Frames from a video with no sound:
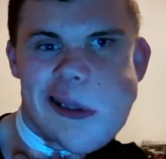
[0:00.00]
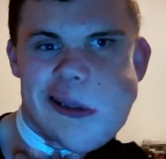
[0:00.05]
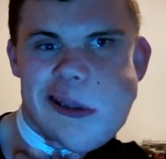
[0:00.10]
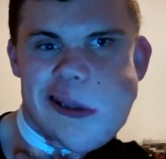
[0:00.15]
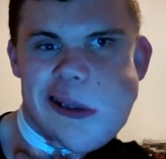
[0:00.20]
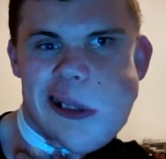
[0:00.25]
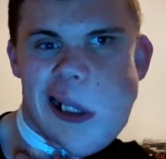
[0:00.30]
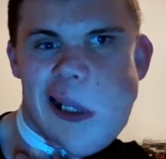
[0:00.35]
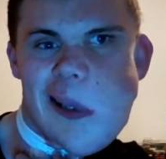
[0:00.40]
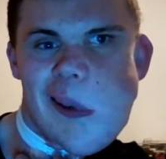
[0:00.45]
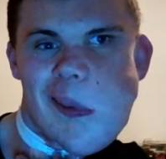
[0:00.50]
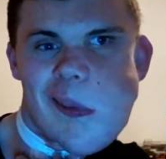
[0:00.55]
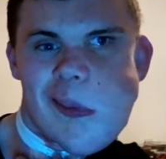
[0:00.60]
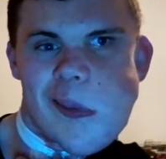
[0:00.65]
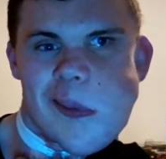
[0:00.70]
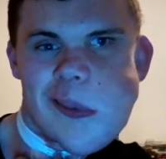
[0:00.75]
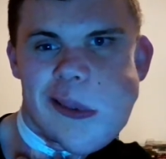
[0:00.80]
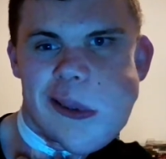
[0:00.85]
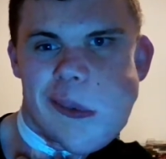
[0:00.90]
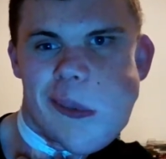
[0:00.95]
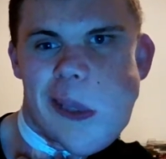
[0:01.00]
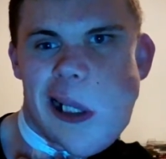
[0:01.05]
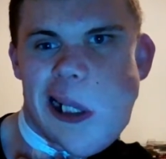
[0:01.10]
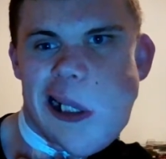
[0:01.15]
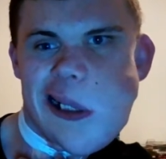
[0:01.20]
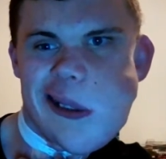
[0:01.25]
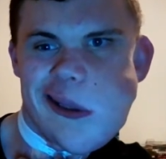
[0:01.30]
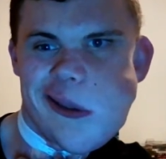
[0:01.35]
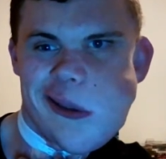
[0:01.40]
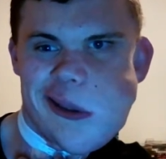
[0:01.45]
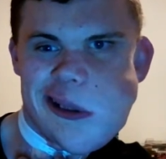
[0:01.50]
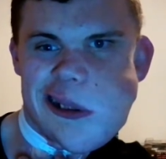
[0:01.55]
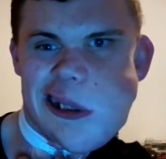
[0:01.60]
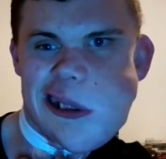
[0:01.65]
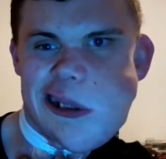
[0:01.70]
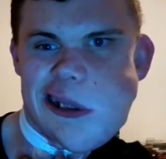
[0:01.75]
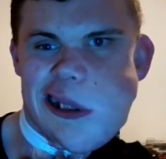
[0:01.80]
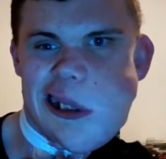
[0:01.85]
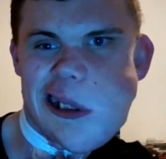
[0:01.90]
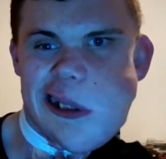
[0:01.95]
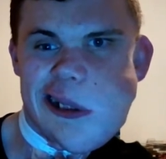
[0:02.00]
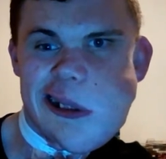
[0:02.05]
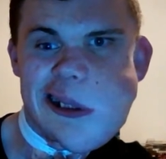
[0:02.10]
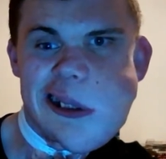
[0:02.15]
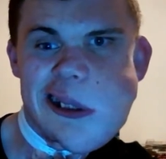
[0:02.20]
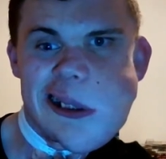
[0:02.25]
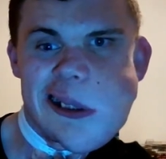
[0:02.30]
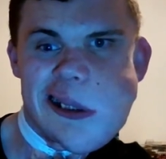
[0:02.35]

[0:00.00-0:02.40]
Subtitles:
shown by J.K.